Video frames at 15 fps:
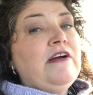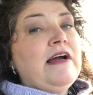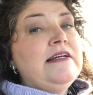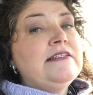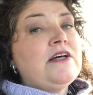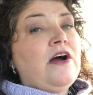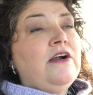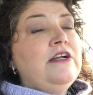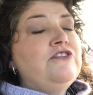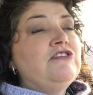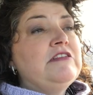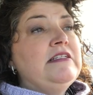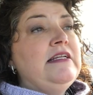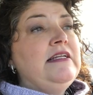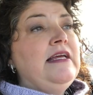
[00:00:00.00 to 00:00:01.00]
you guys are
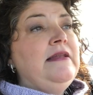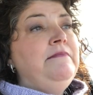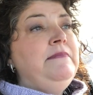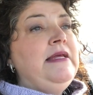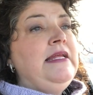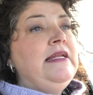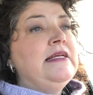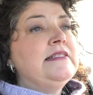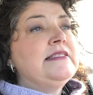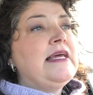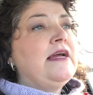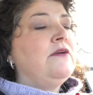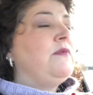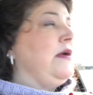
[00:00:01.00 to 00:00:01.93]
interested in meeting us there,